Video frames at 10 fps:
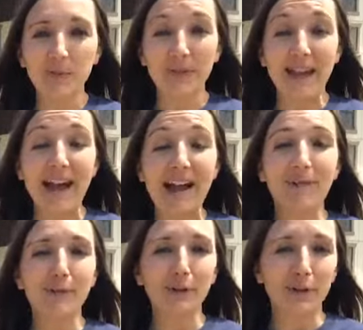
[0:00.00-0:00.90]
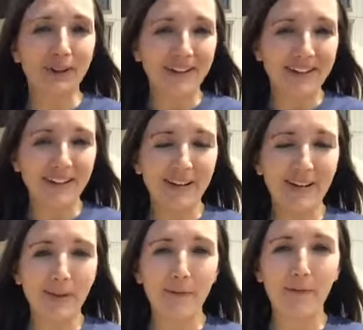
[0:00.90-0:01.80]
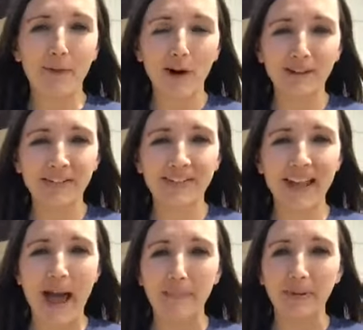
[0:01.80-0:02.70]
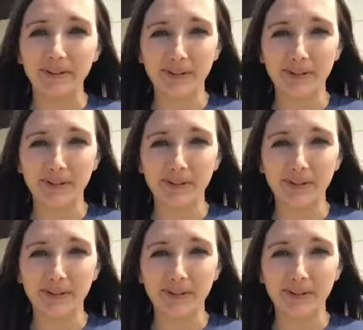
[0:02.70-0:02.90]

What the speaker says: would be after the frost happens.